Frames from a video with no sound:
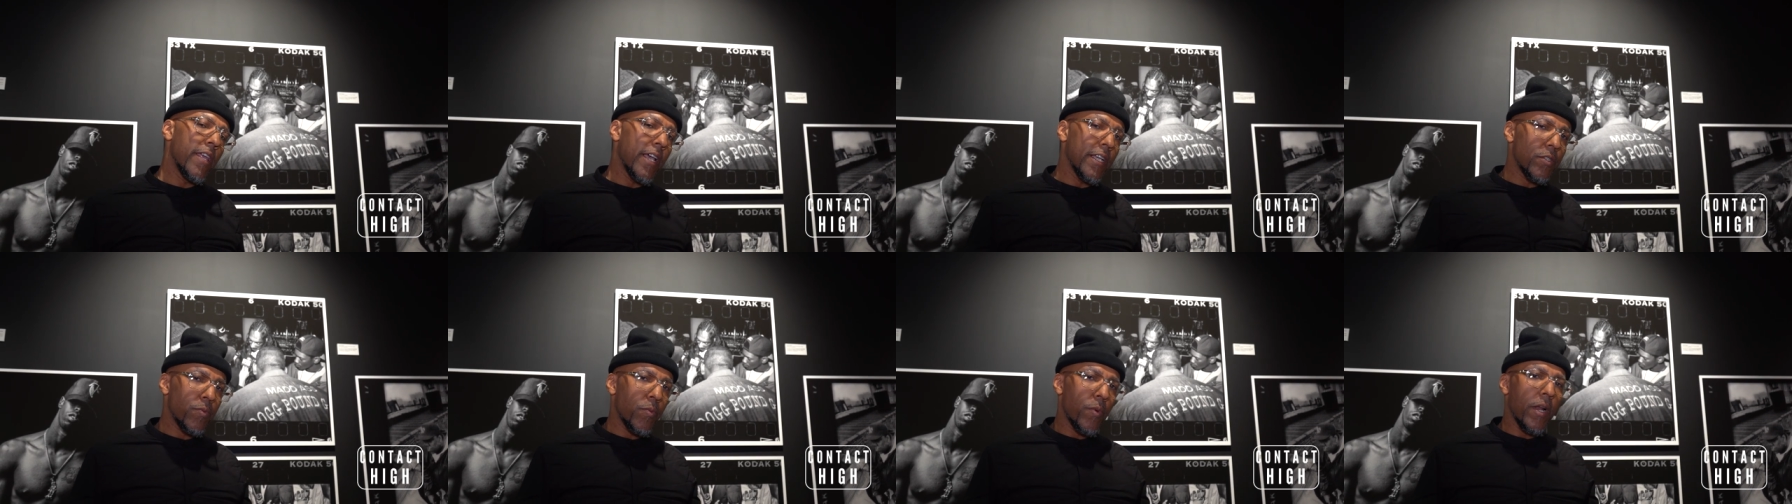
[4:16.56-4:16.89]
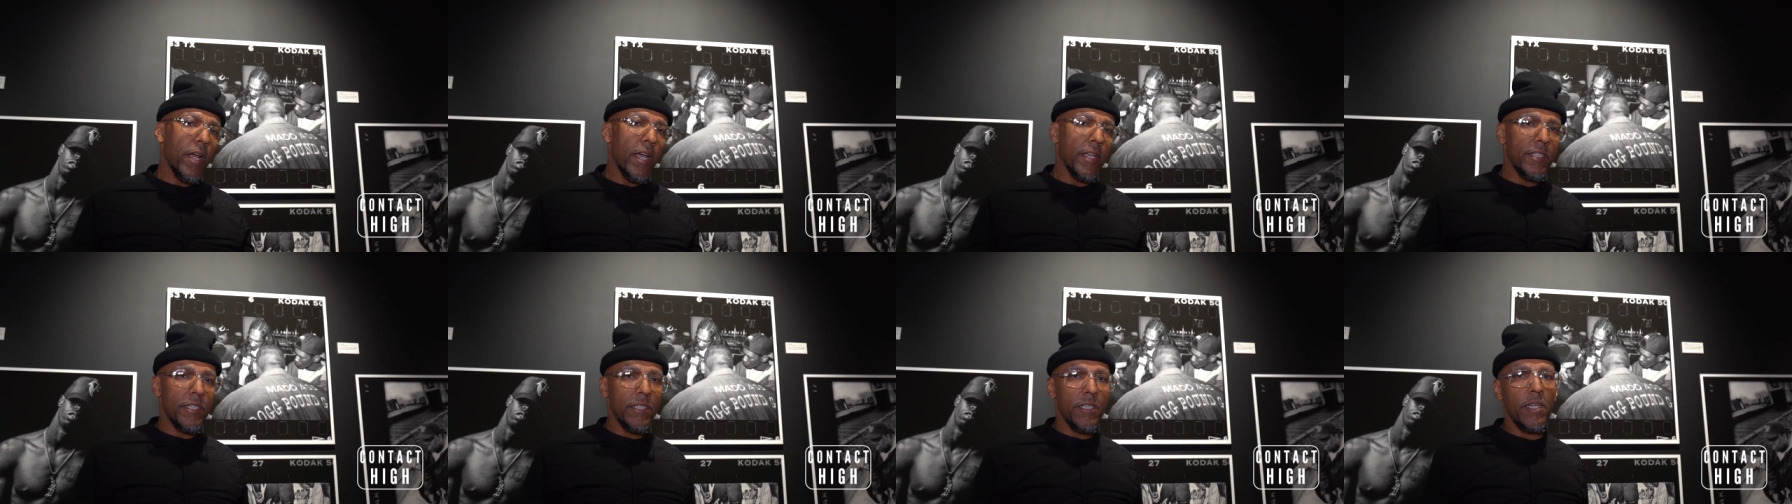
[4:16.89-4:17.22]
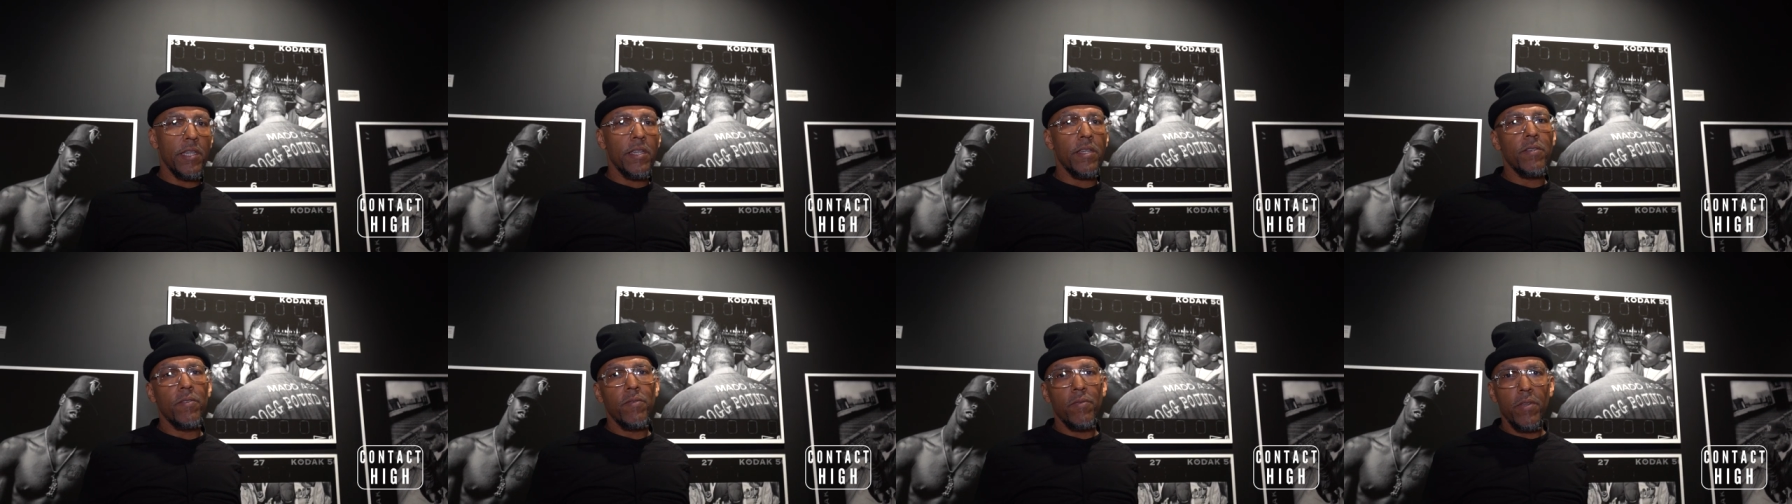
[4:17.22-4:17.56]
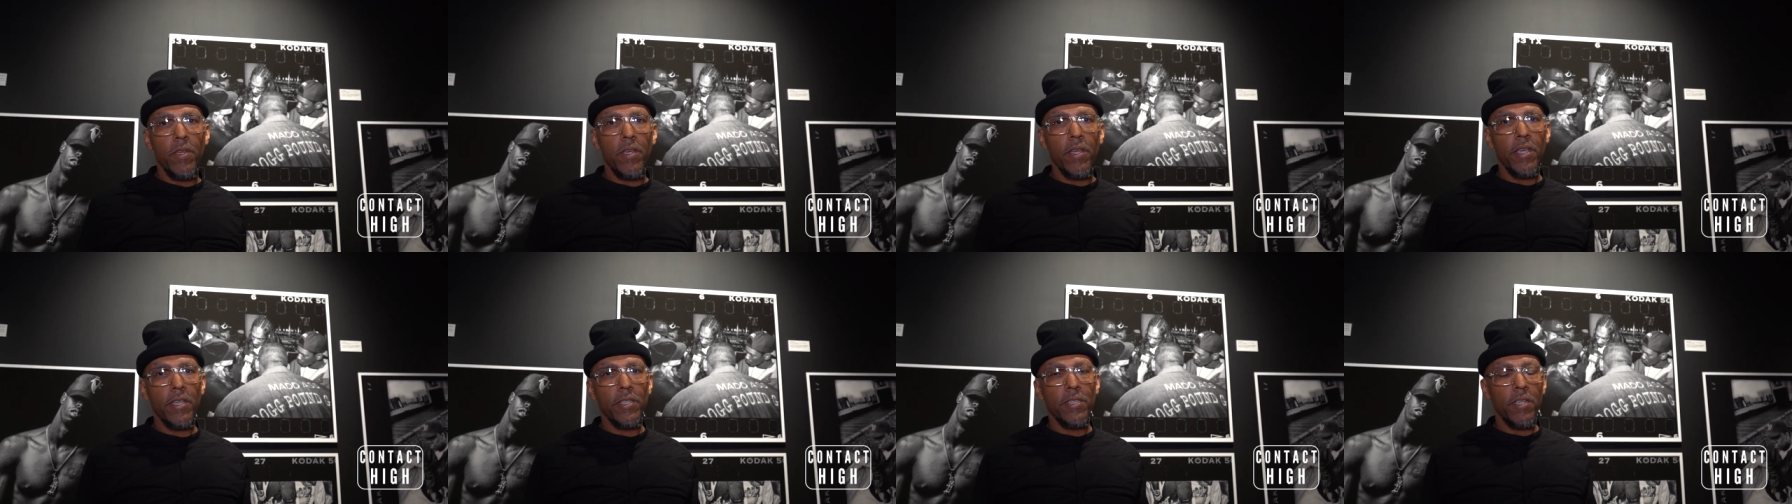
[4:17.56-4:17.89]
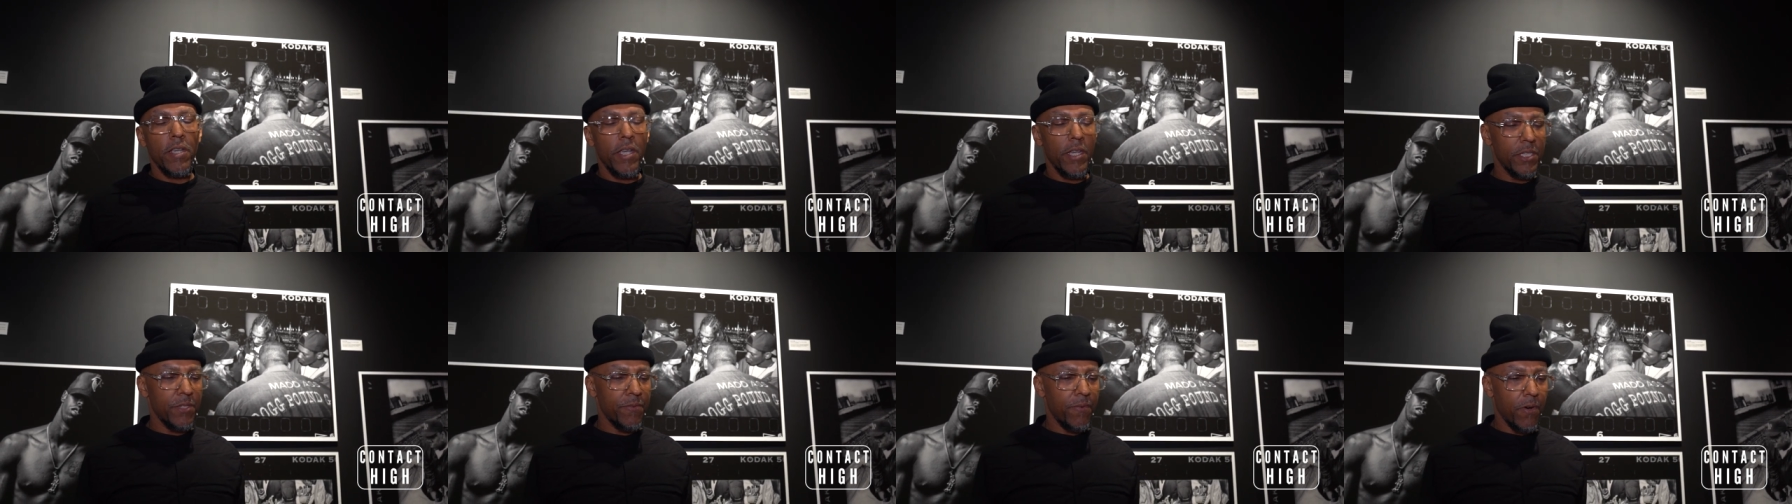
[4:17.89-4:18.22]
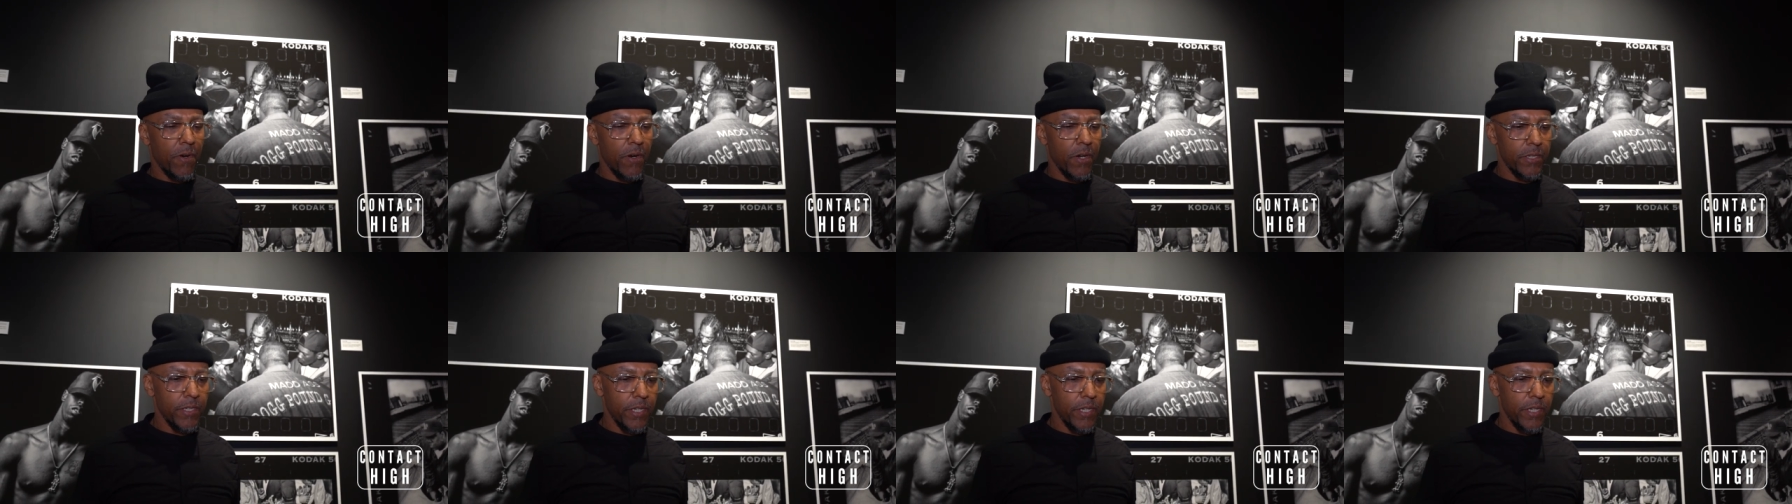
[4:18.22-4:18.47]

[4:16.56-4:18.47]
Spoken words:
that's what I see as far